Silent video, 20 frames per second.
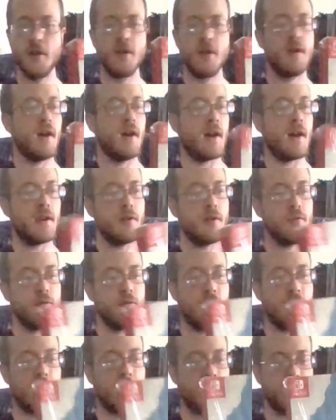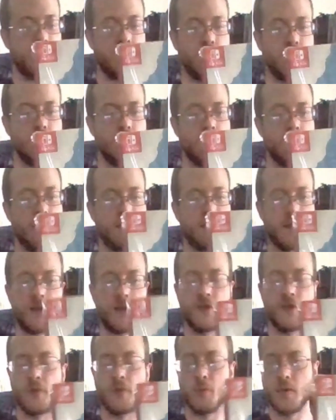I own that too, and
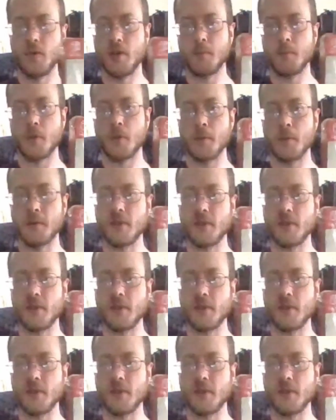that's the one I'm probably